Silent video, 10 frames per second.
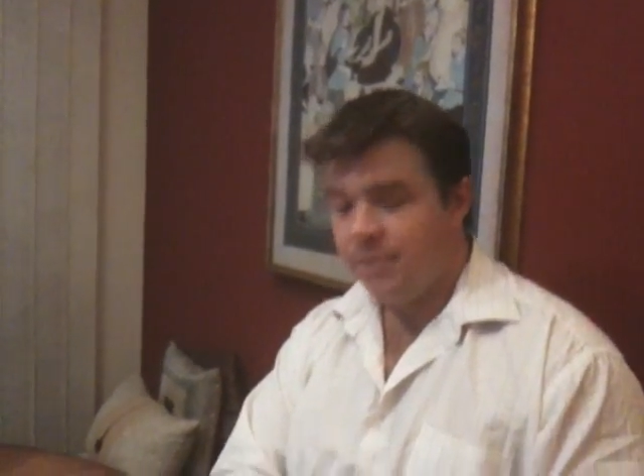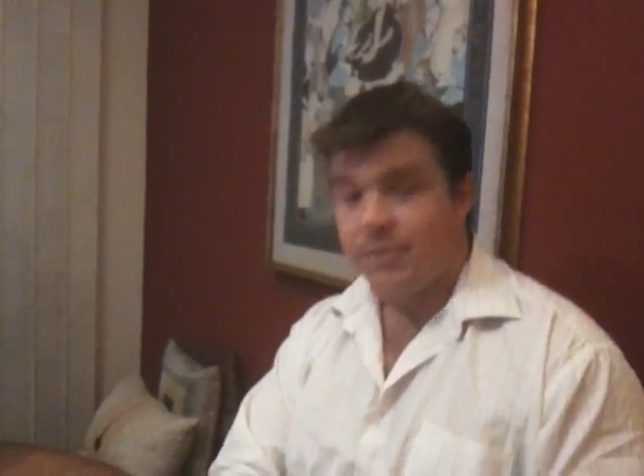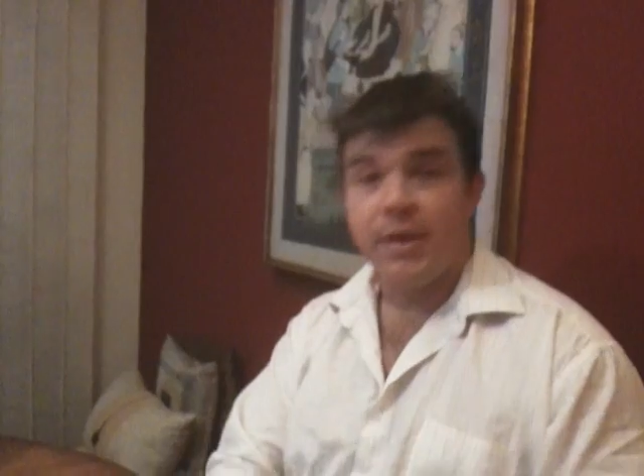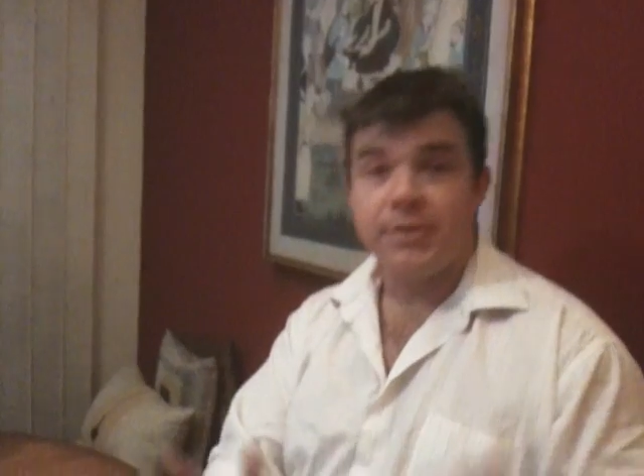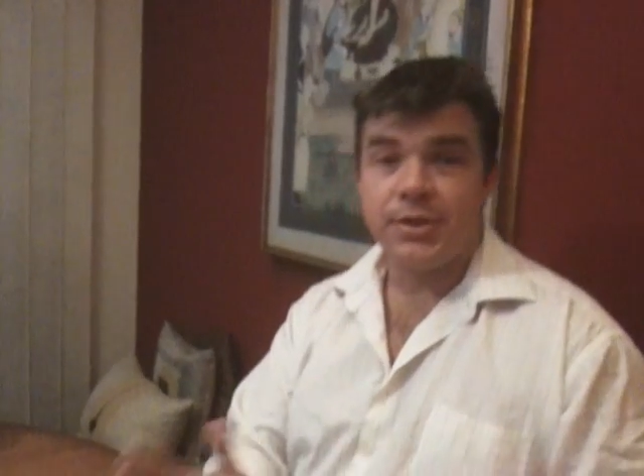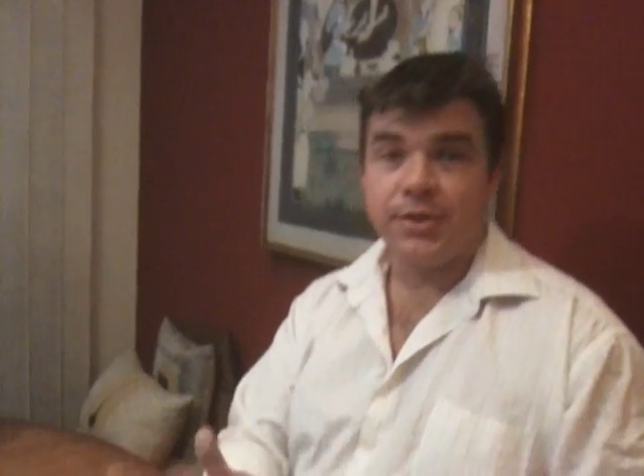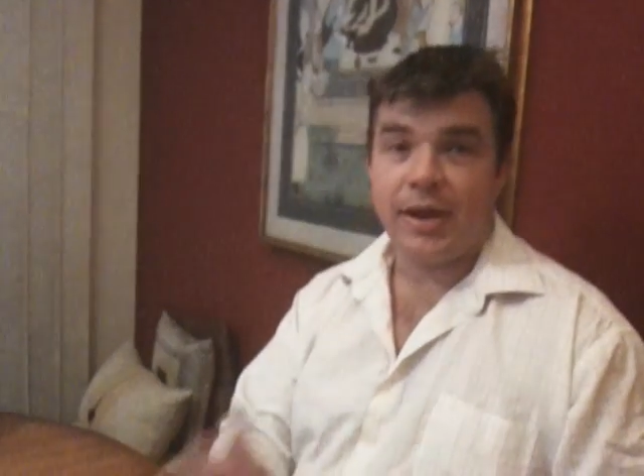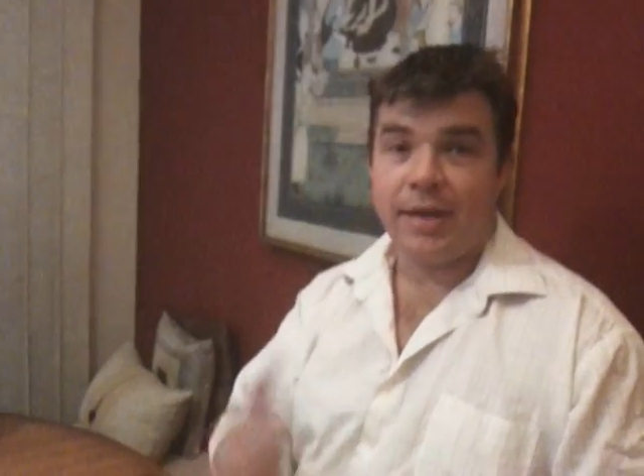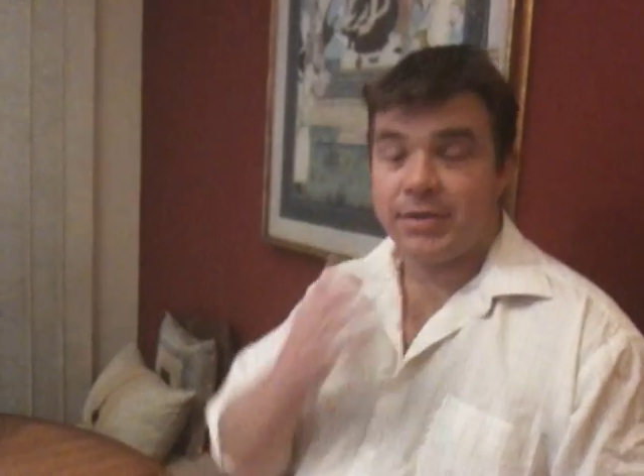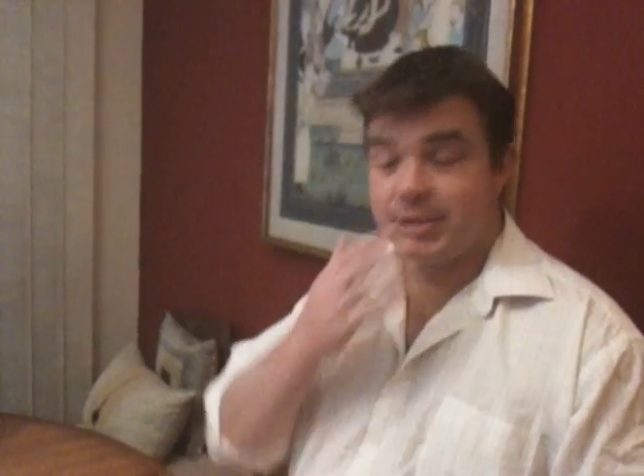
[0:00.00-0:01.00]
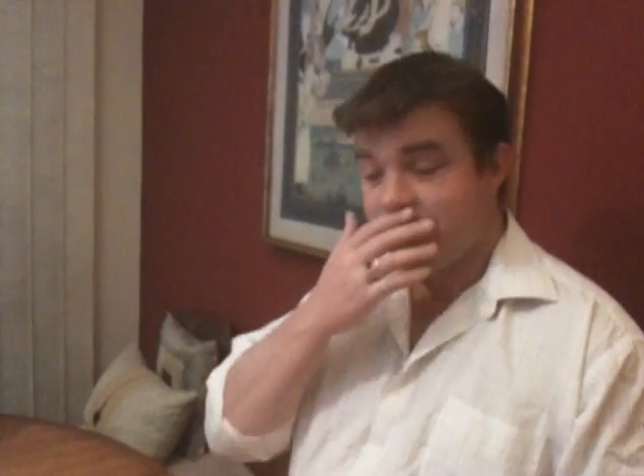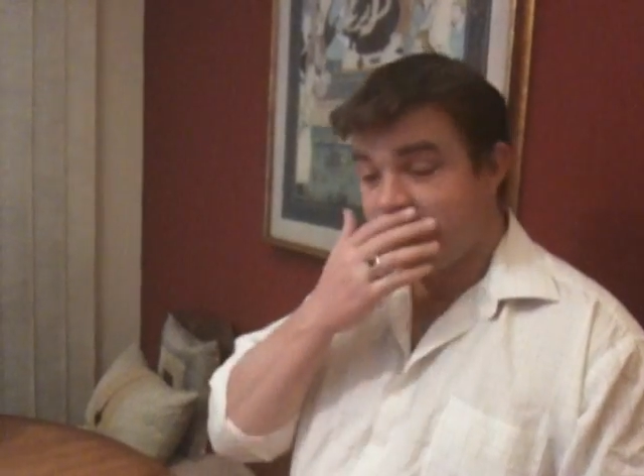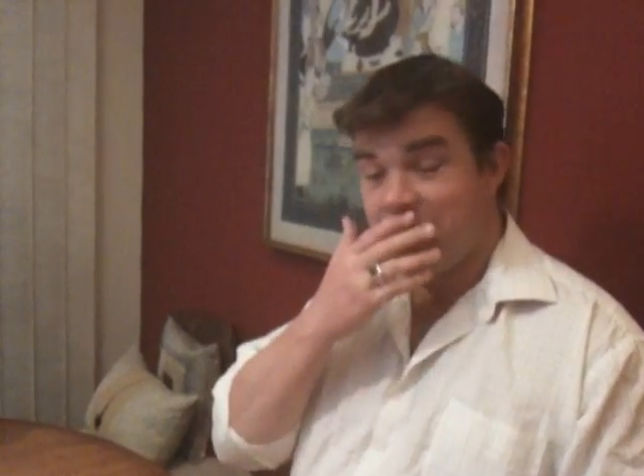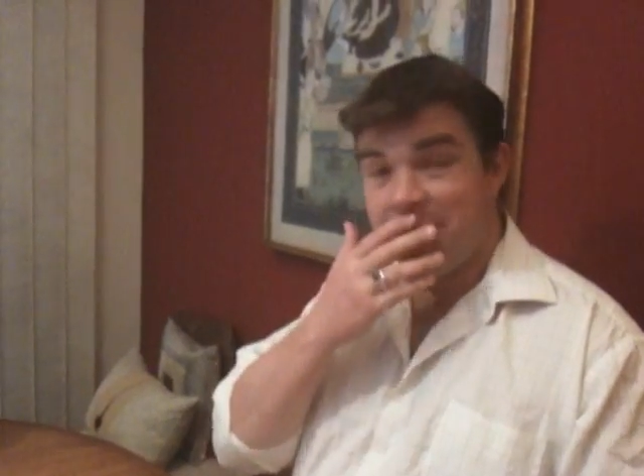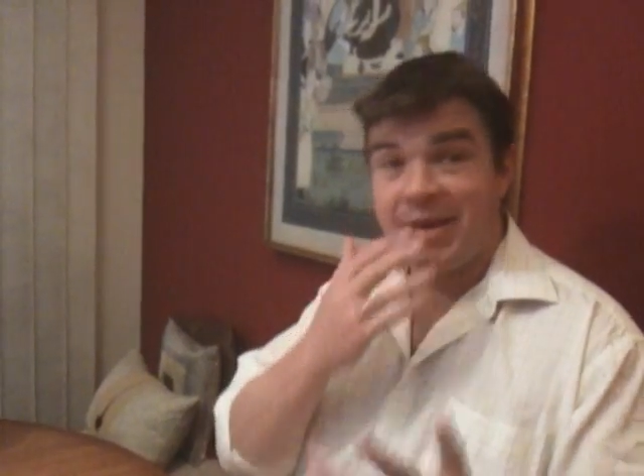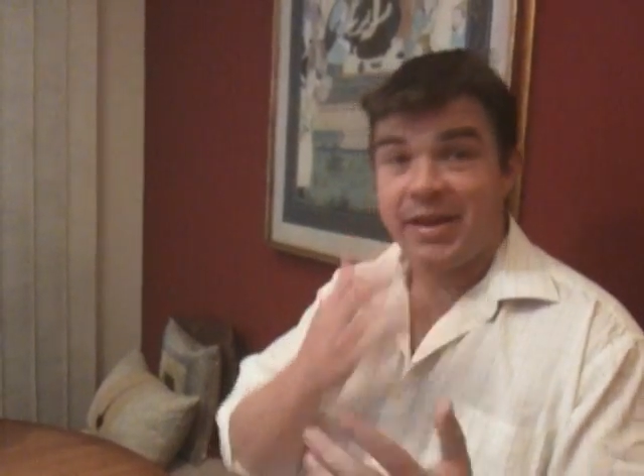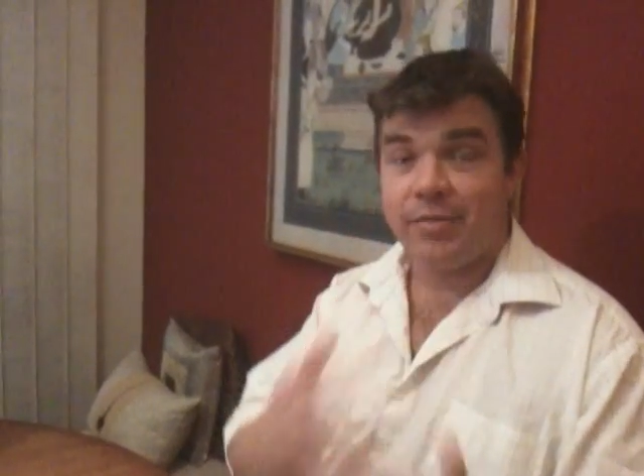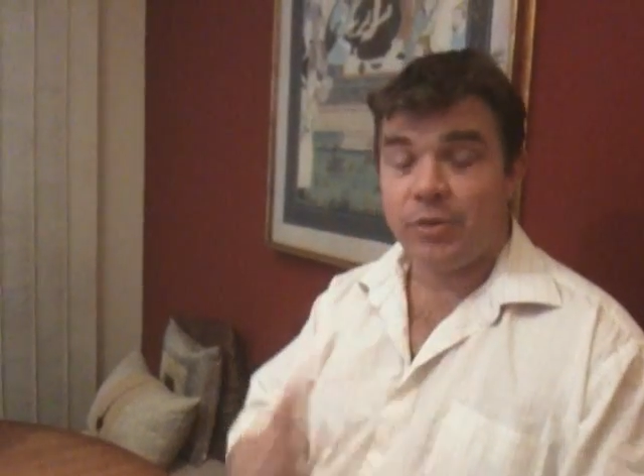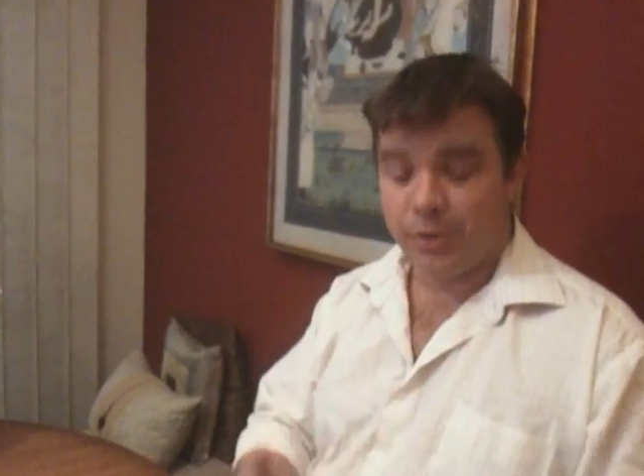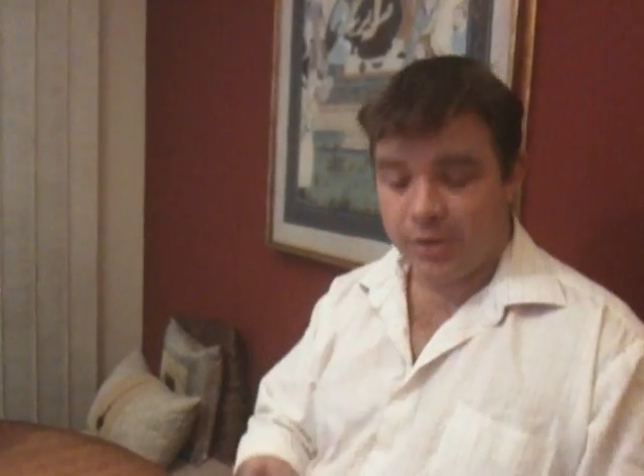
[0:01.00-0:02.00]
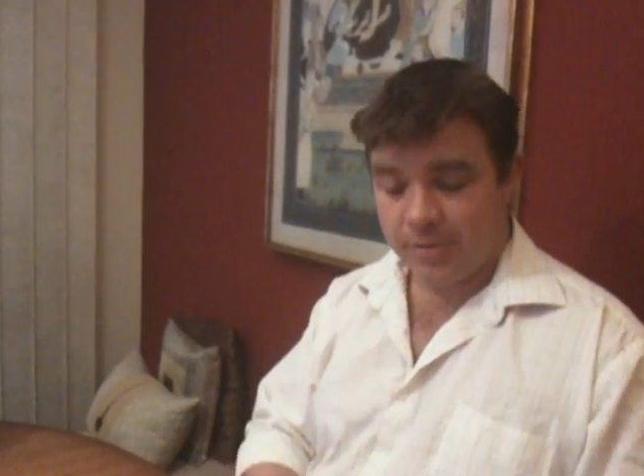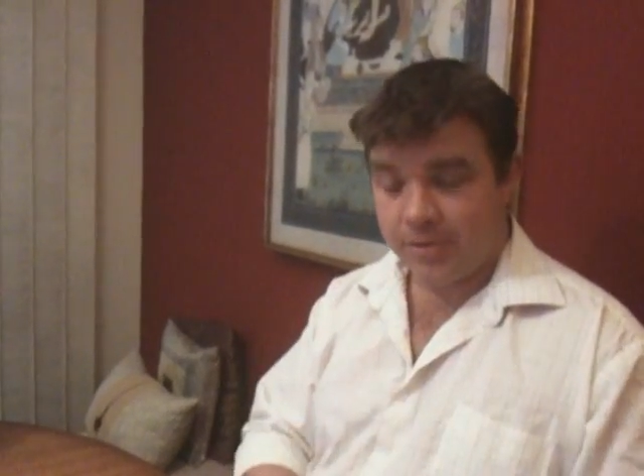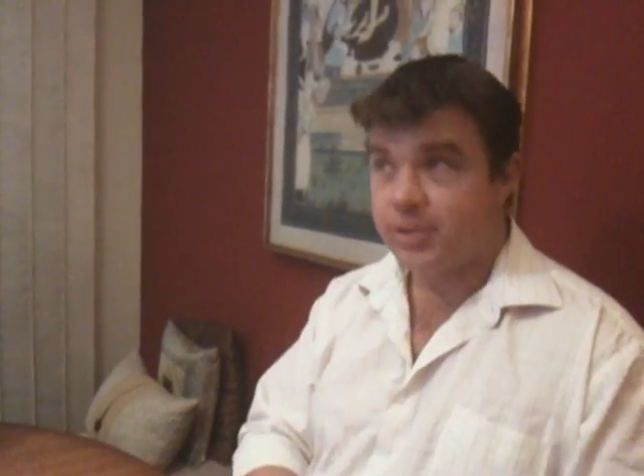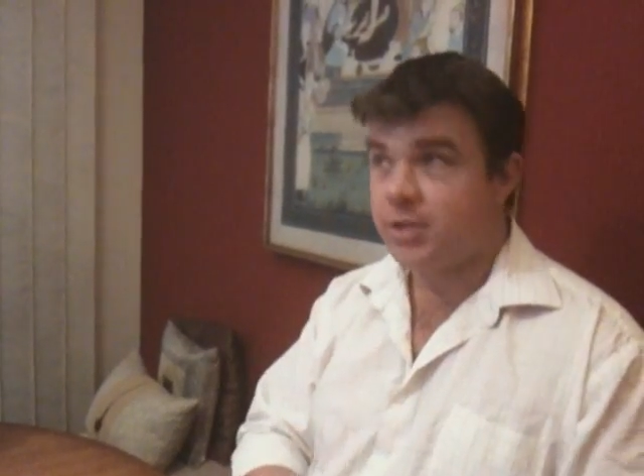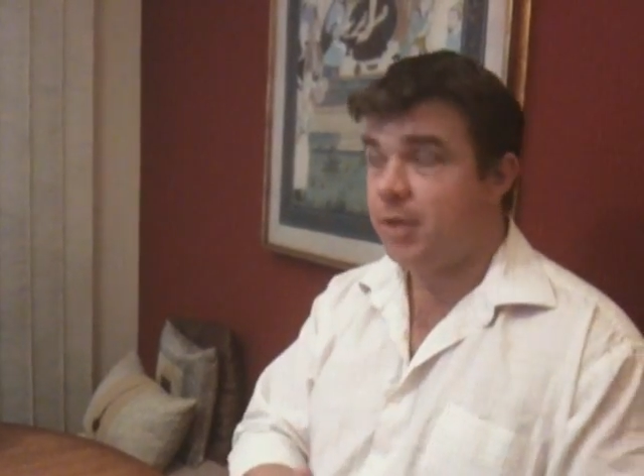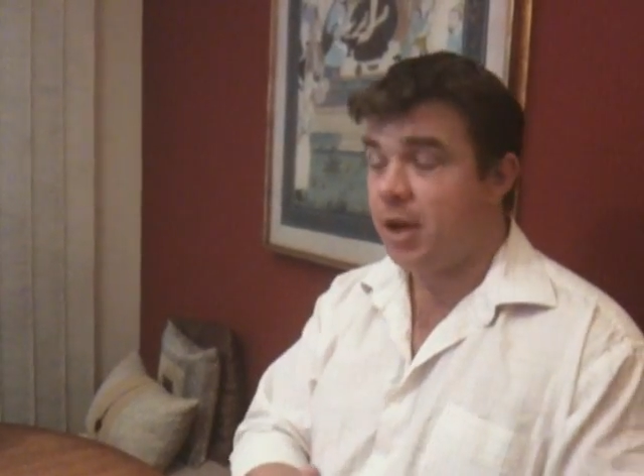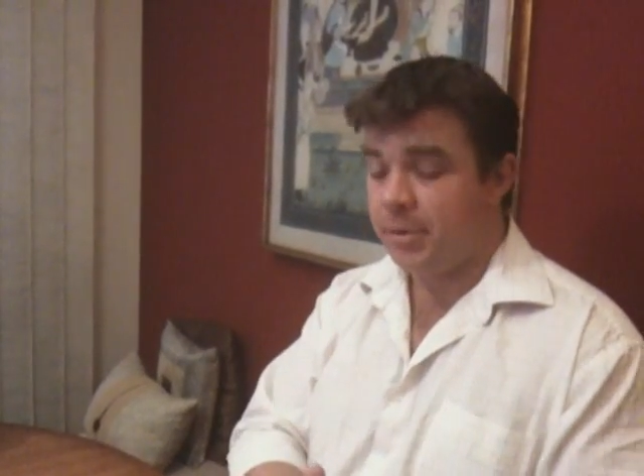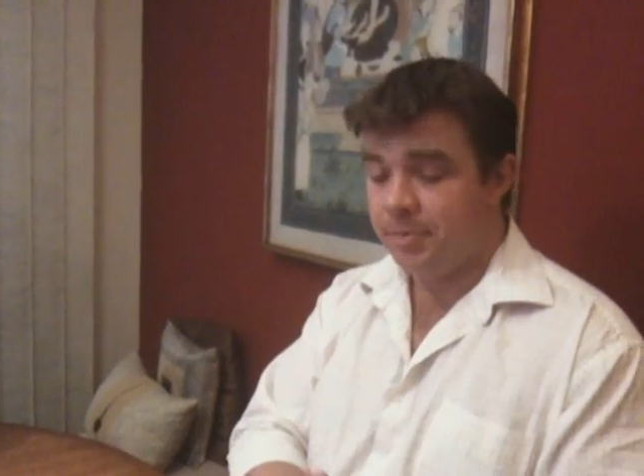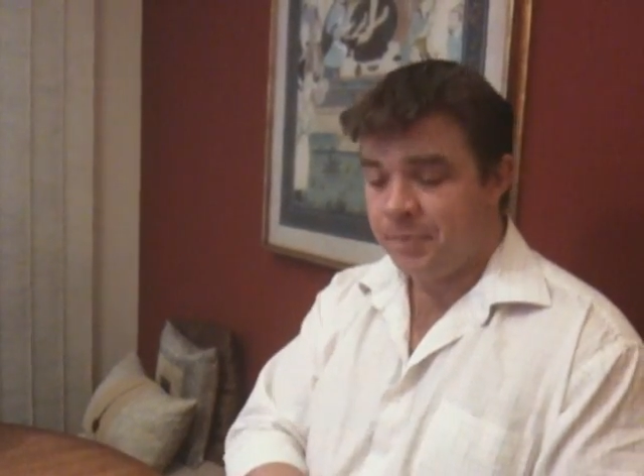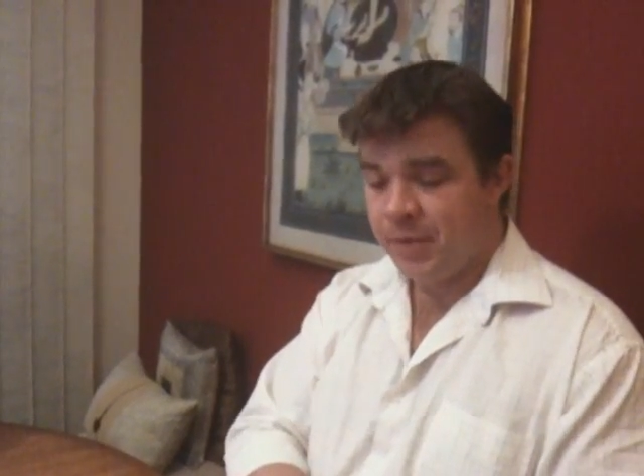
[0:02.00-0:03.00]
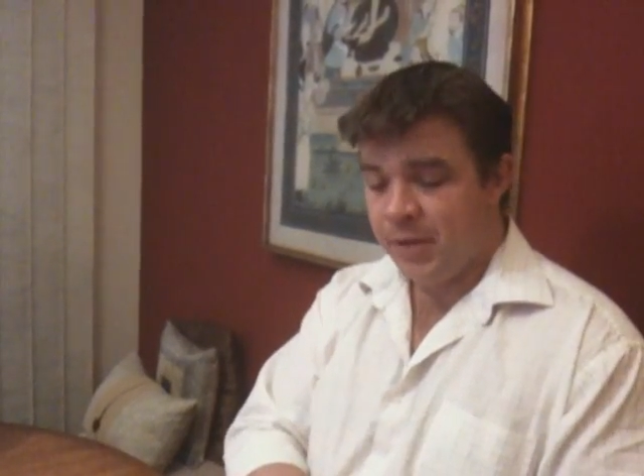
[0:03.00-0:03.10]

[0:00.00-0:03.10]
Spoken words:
For those of you that haven't seen them, we're about to have a look at them in just a moment.